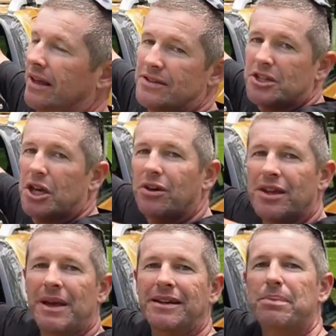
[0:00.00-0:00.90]
secure
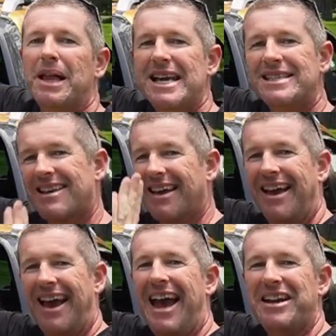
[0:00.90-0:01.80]
them into place,
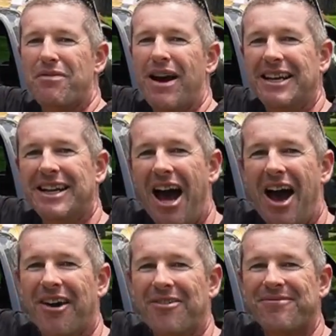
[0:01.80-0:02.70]
and you're ready to go.